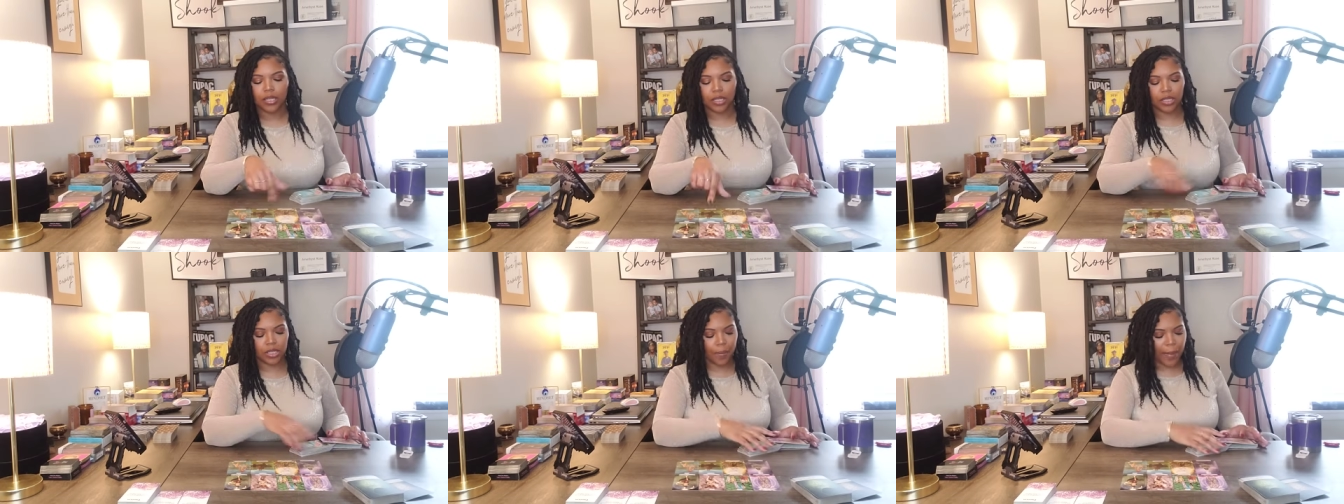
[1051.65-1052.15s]

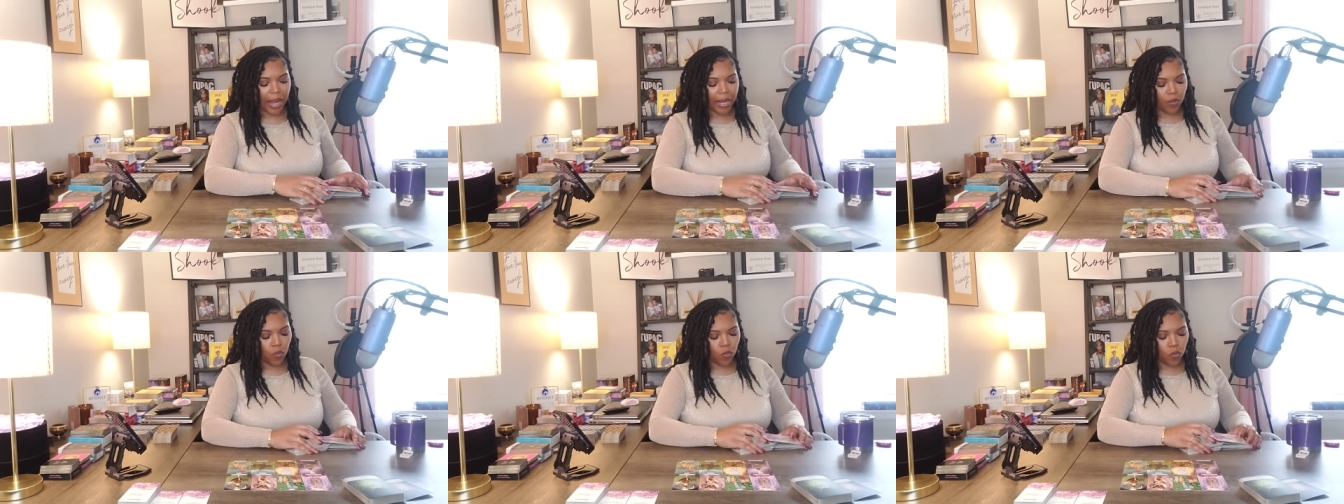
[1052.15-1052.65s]

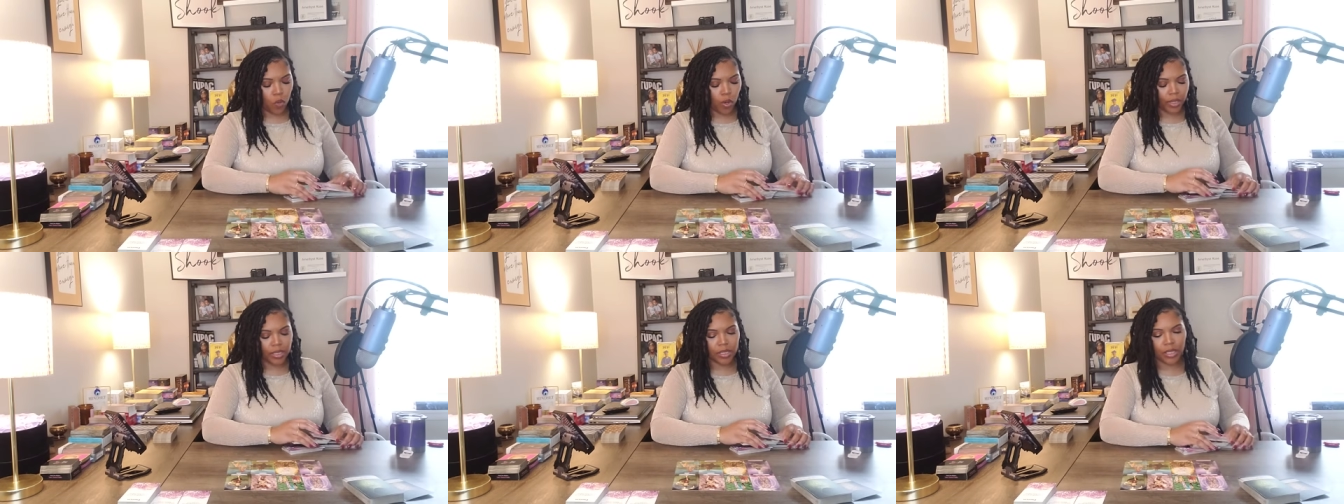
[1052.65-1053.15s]
somebody
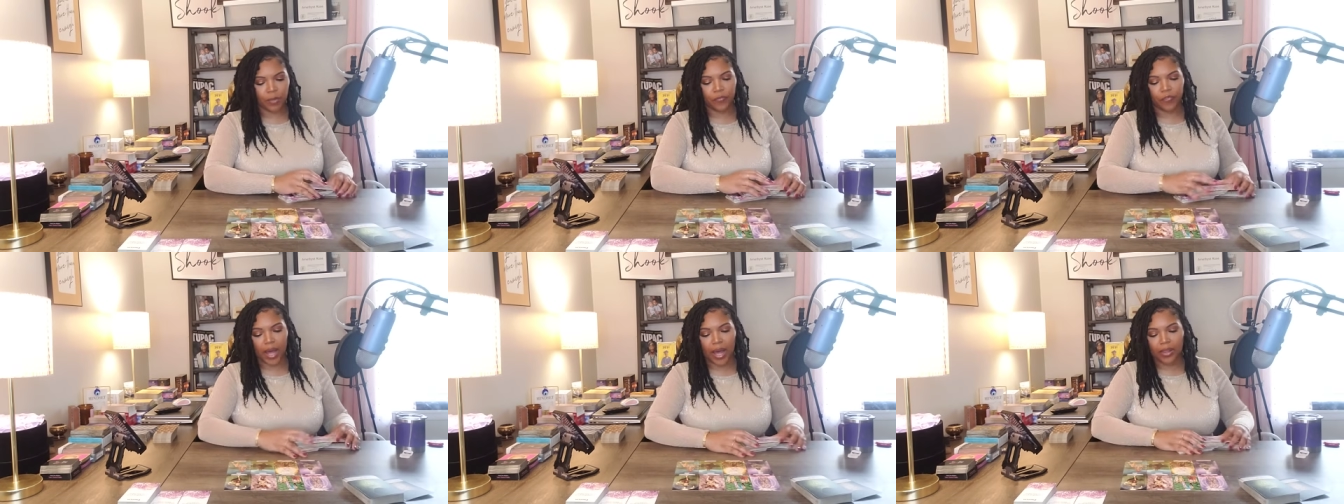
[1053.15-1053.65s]
wants the
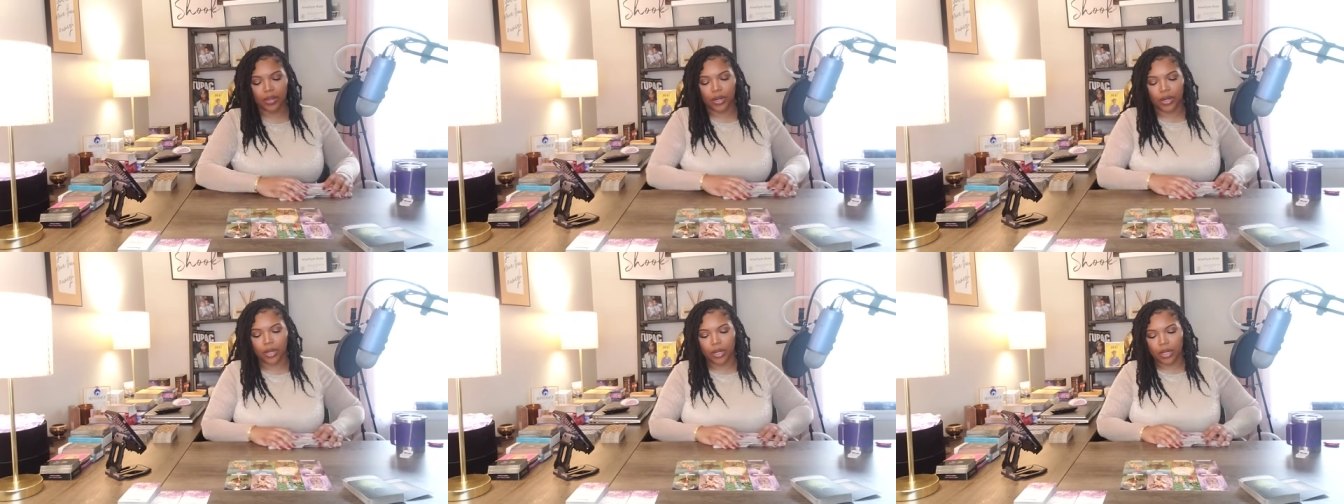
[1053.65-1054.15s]

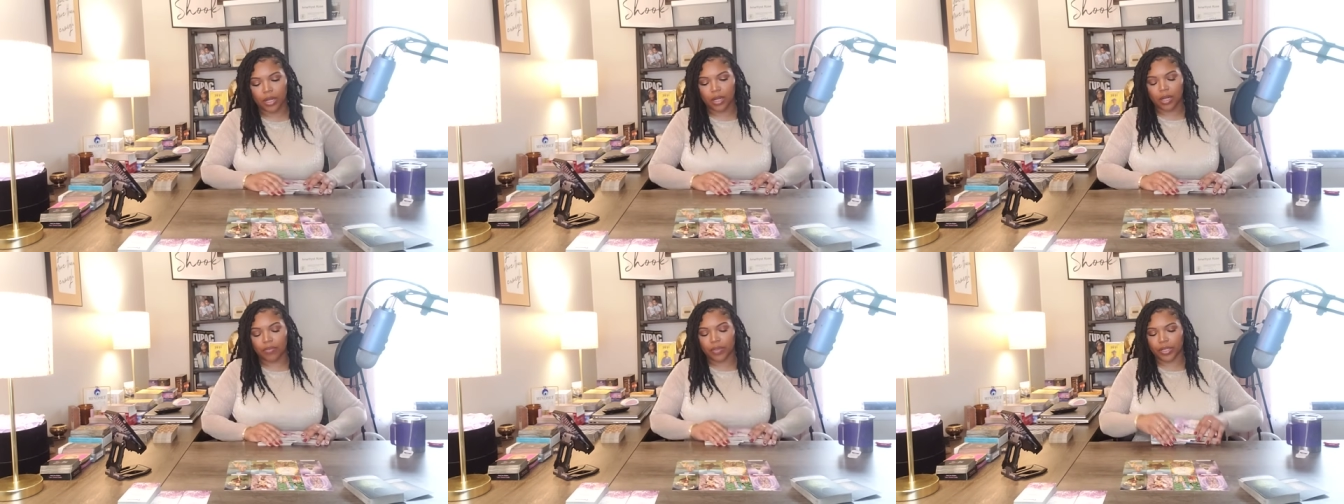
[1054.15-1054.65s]
father
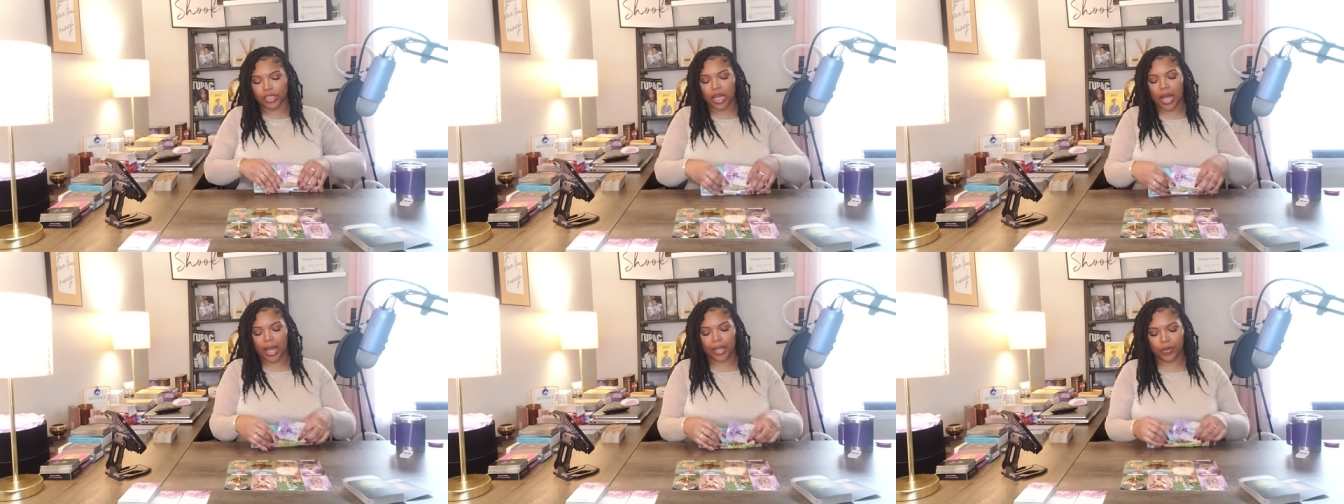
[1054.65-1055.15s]
of their
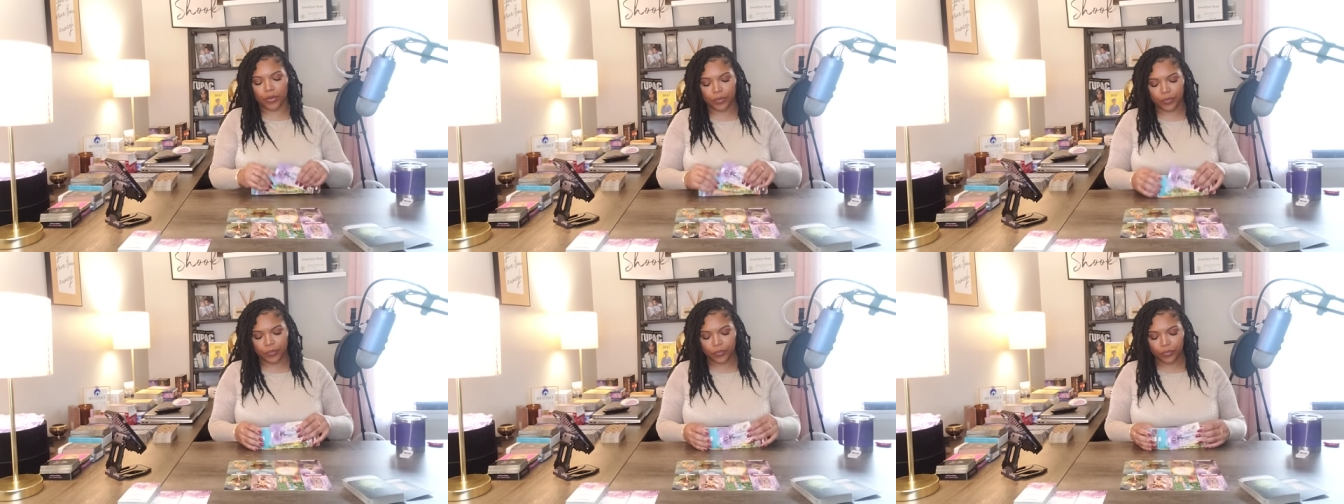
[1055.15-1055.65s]
child